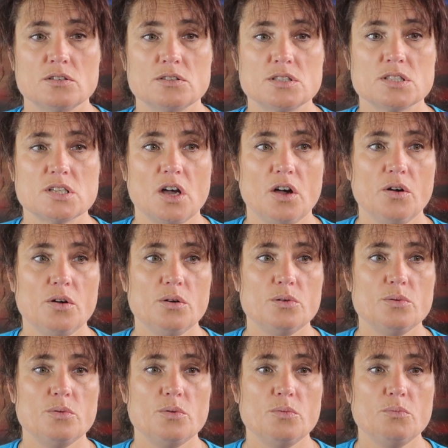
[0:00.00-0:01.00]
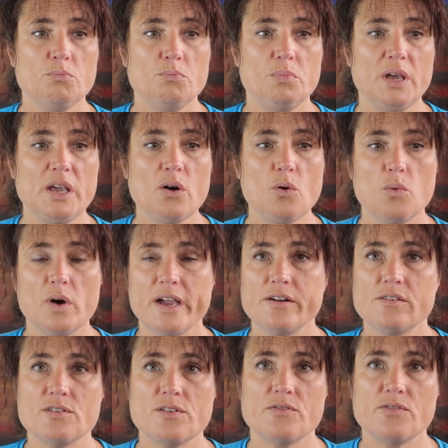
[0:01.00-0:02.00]
So be
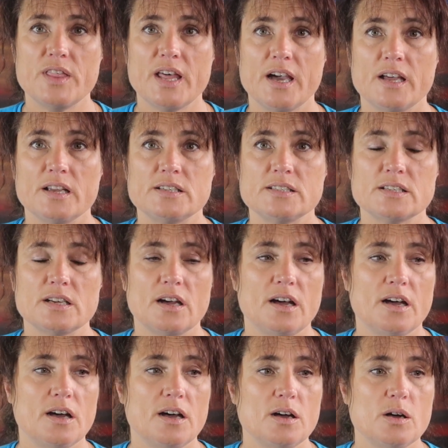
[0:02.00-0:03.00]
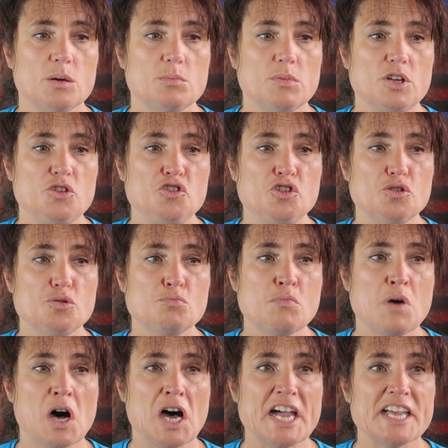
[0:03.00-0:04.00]
aware of that. You
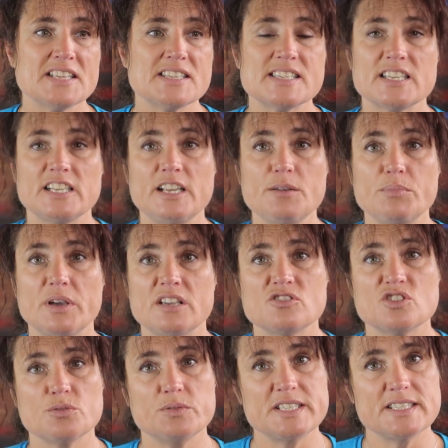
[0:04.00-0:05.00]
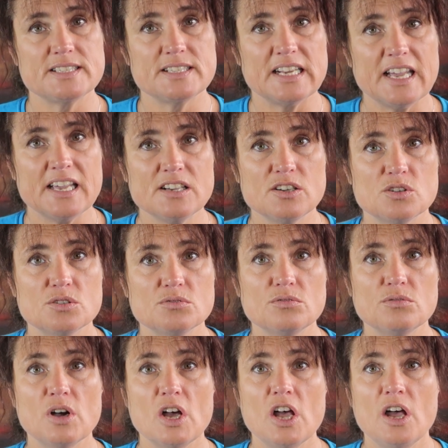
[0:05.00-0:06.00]
might slip and twist an
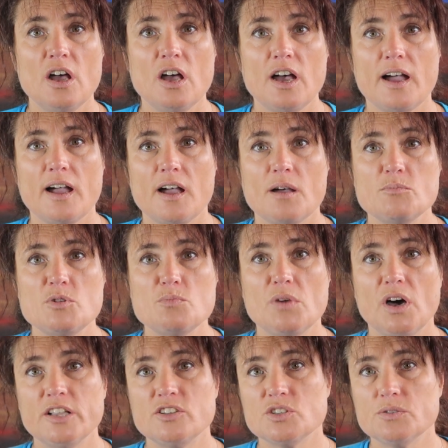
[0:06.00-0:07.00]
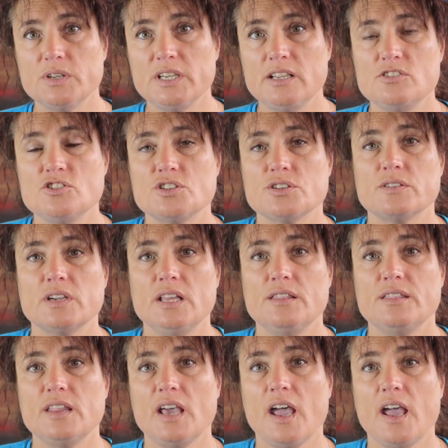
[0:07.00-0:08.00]
ankle. You might do an injury
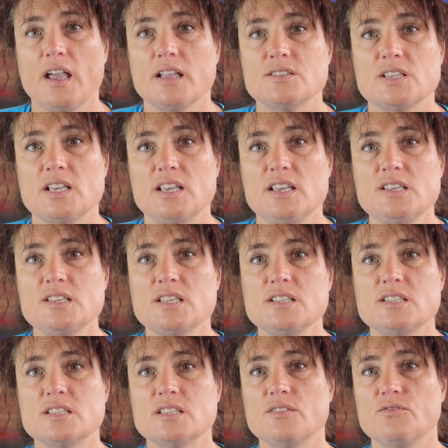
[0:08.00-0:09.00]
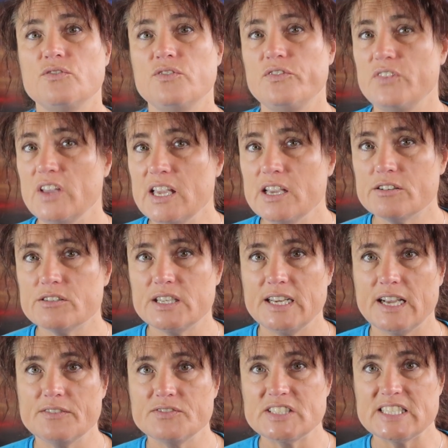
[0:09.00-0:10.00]
that isn't severe
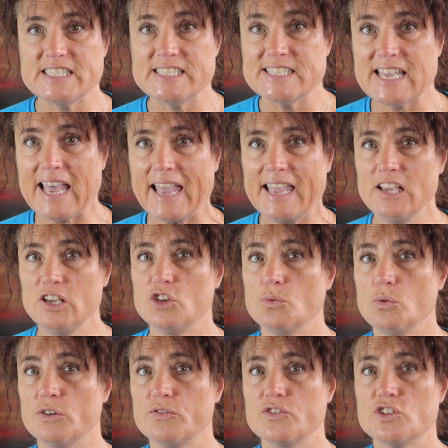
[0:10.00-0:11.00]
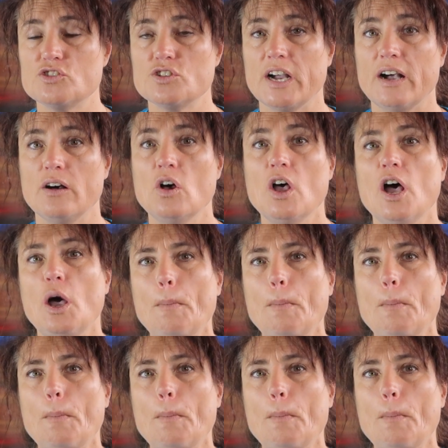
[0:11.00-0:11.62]
enough to take you off the trail,